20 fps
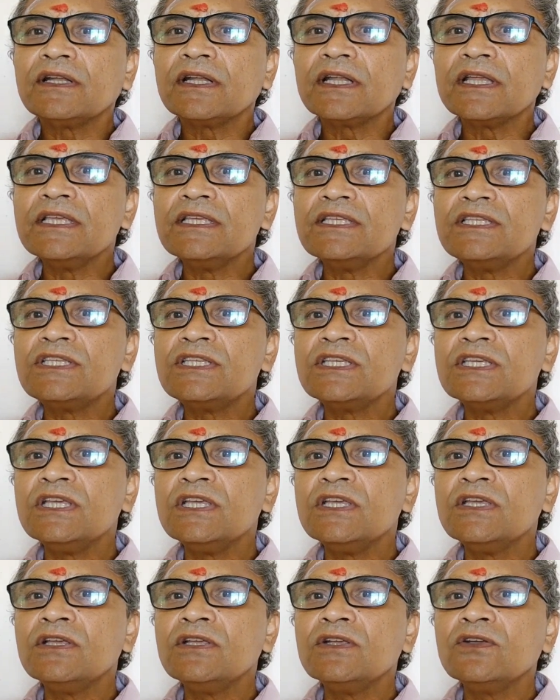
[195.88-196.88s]

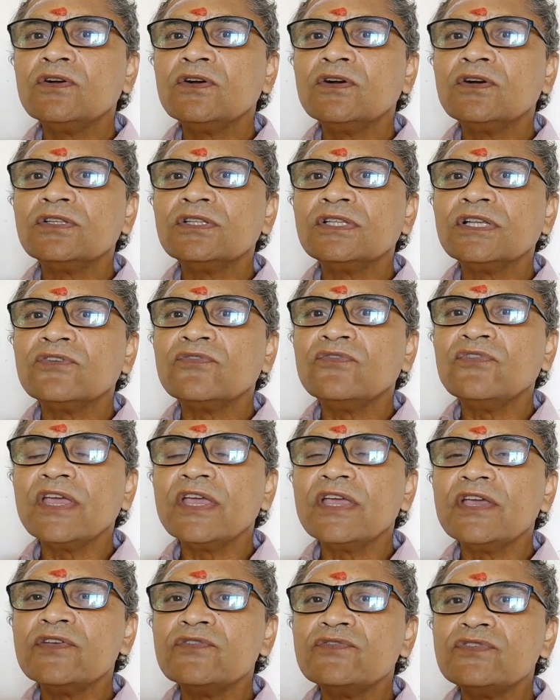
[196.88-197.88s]
raising the
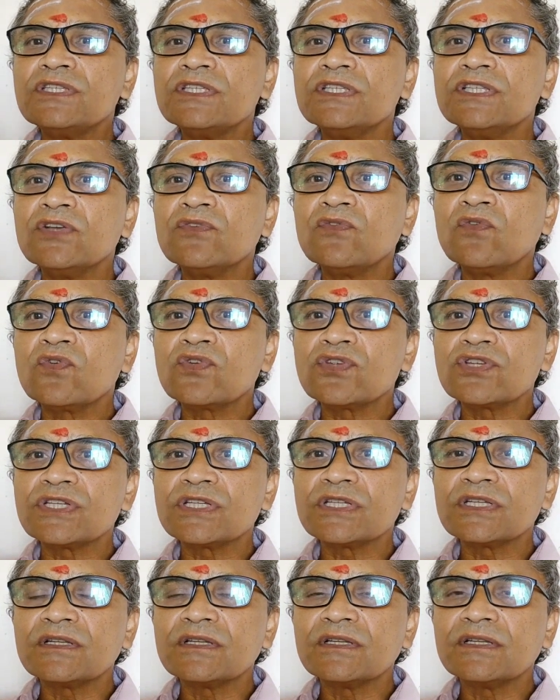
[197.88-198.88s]
waves in the
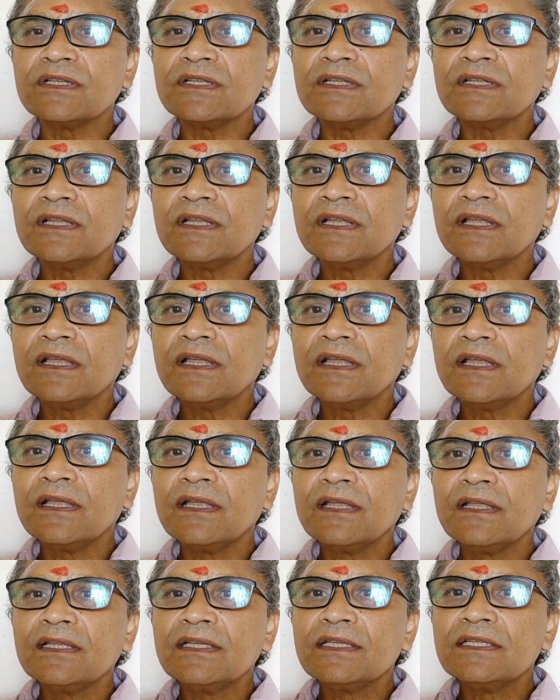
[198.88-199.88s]
ocean.
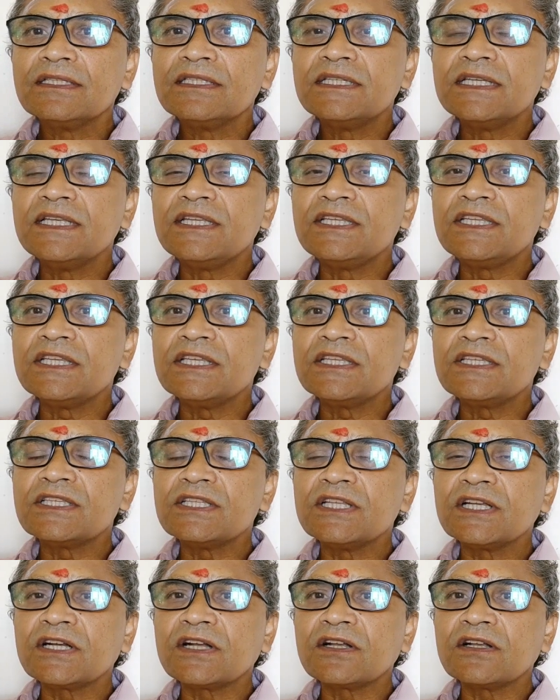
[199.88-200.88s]
See, it
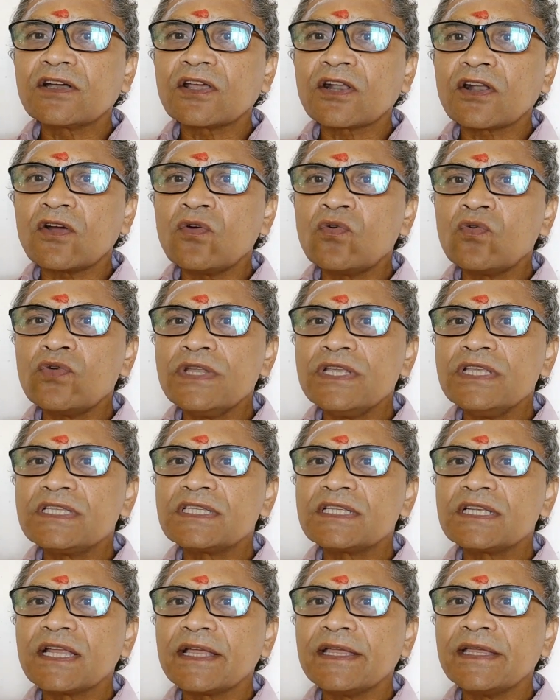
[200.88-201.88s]
is the crowd
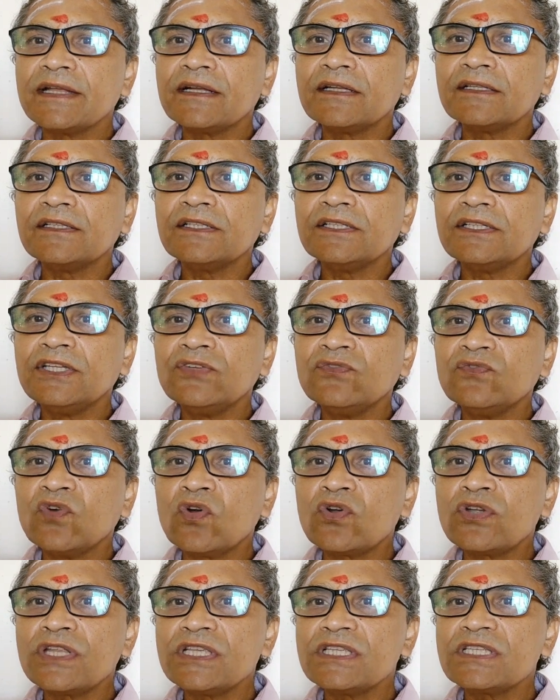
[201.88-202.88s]
is like, the
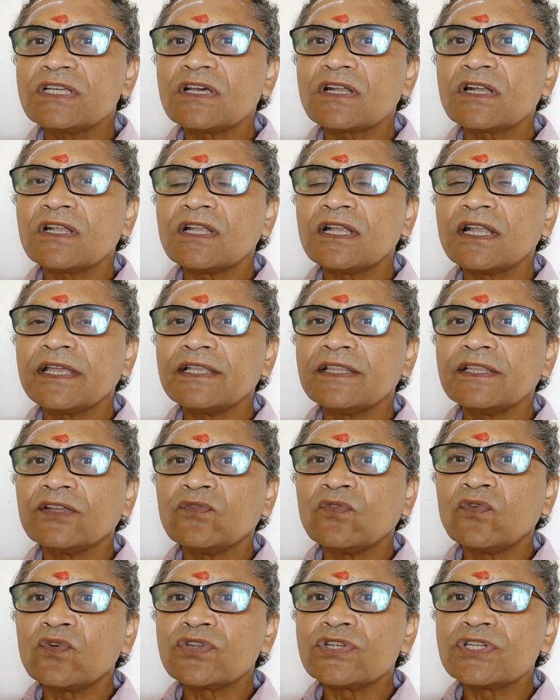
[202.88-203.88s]
devotees are all like
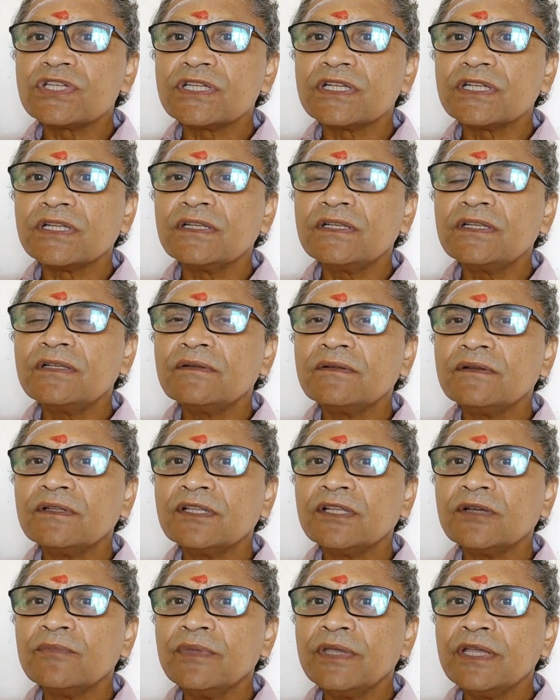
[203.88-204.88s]
the ocean,
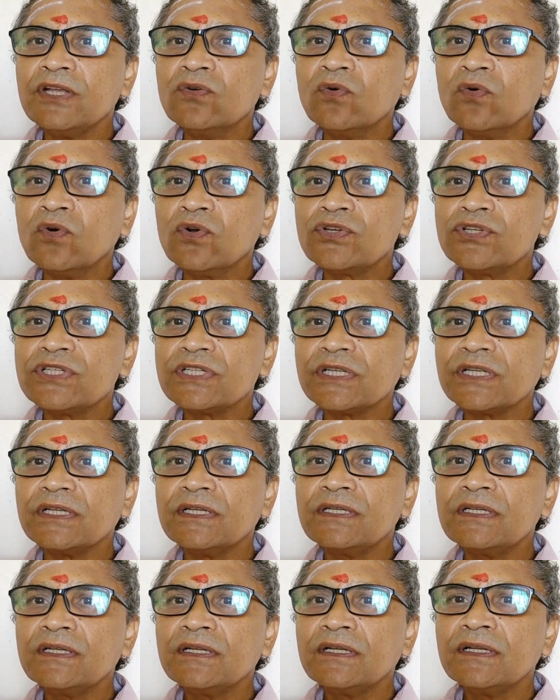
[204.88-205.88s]
the big
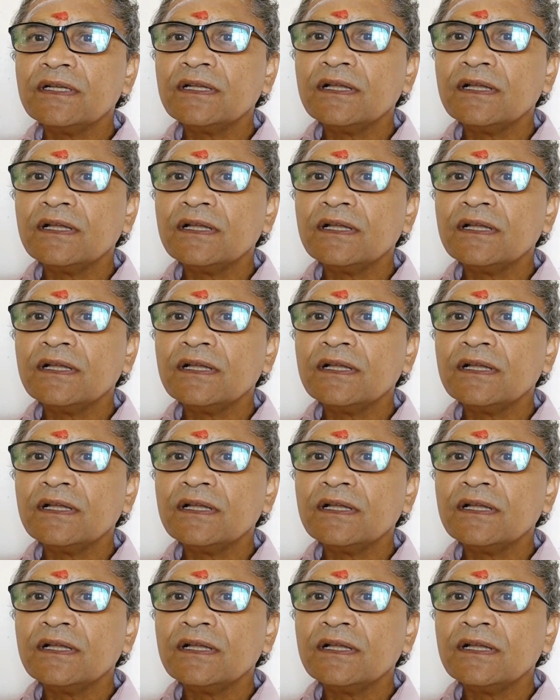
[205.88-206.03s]
ocean,